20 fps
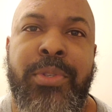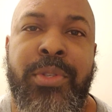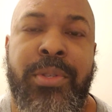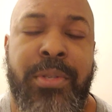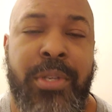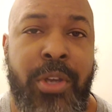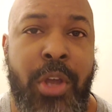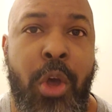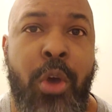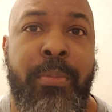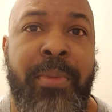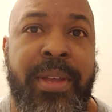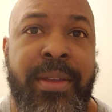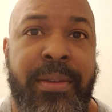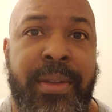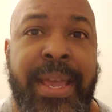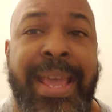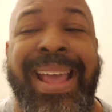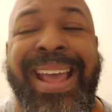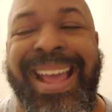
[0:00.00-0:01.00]
Tacoma
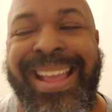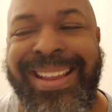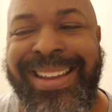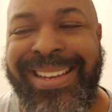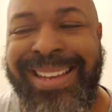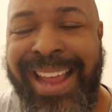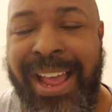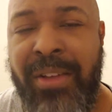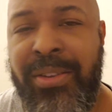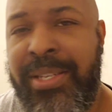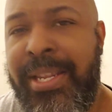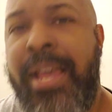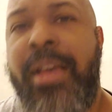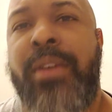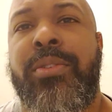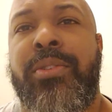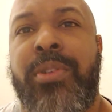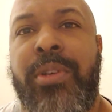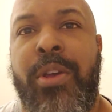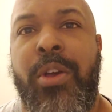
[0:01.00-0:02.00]
and in
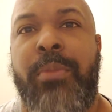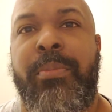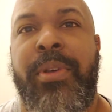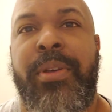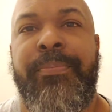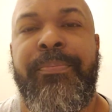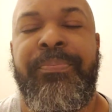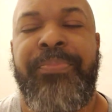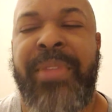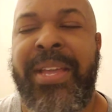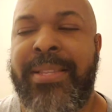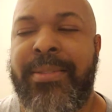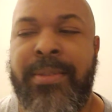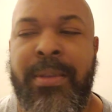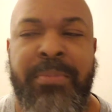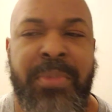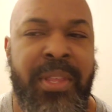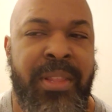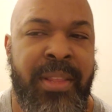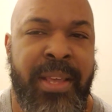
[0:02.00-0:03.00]
downtown Tacoma. That's
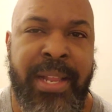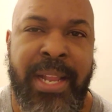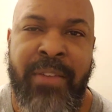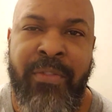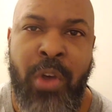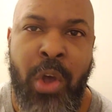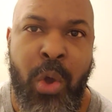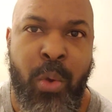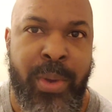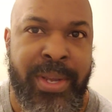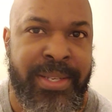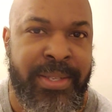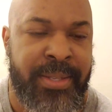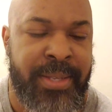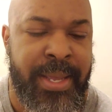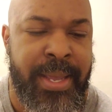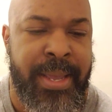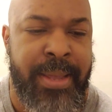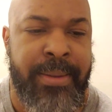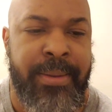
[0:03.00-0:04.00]
something that I've always
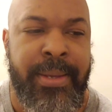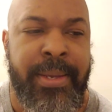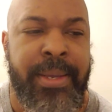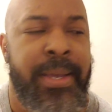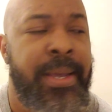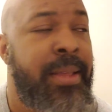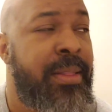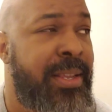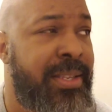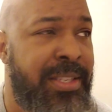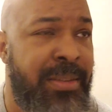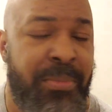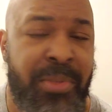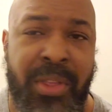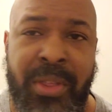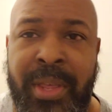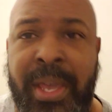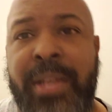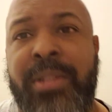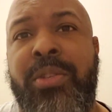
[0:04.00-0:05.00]
said. That's
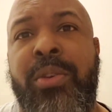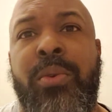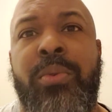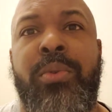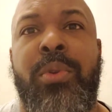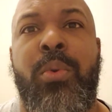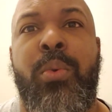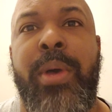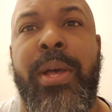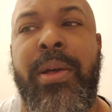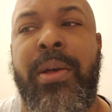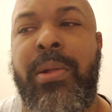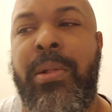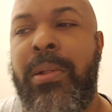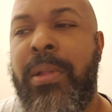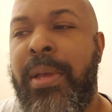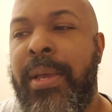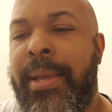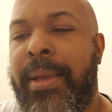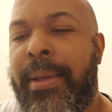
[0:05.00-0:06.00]
something that I told
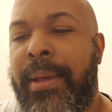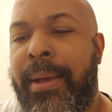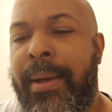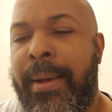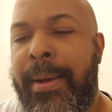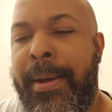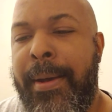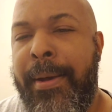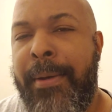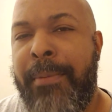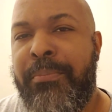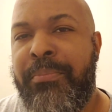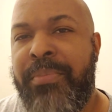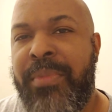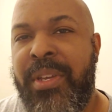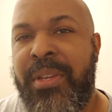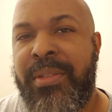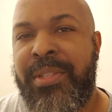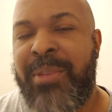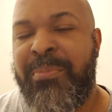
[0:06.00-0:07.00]
Noelle.
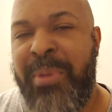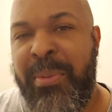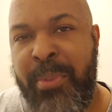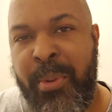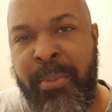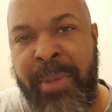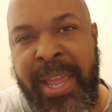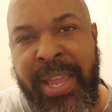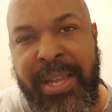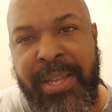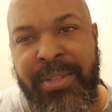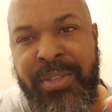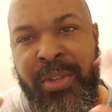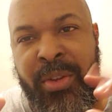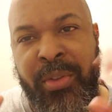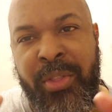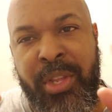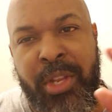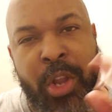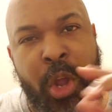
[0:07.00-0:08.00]
Some people may
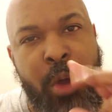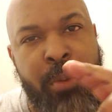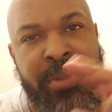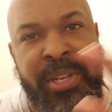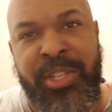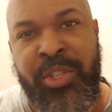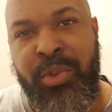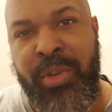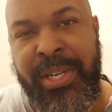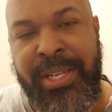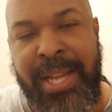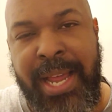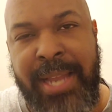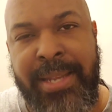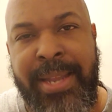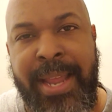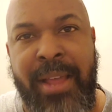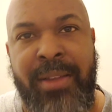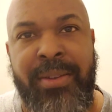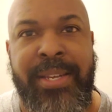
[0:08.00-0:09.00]
consider the Dome District
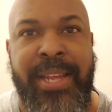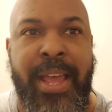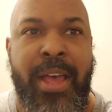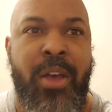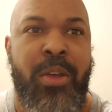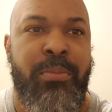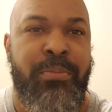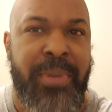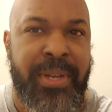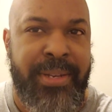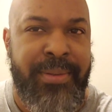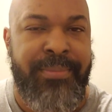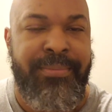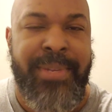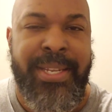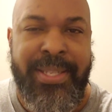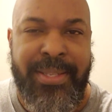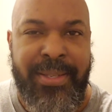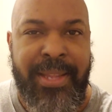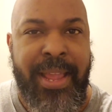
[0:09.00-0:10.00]
not downtown, but
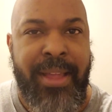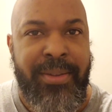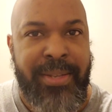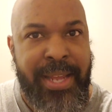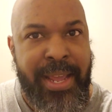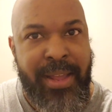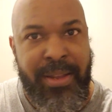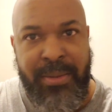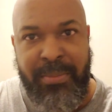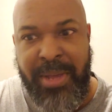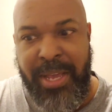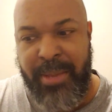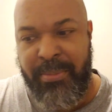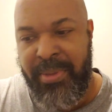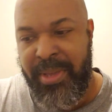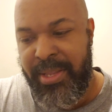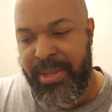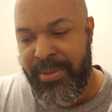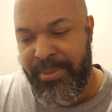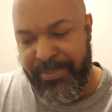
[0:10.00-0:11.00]
it's downtown in my
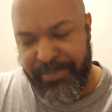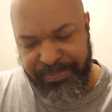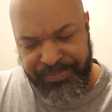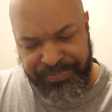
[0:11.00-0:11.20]
opinion.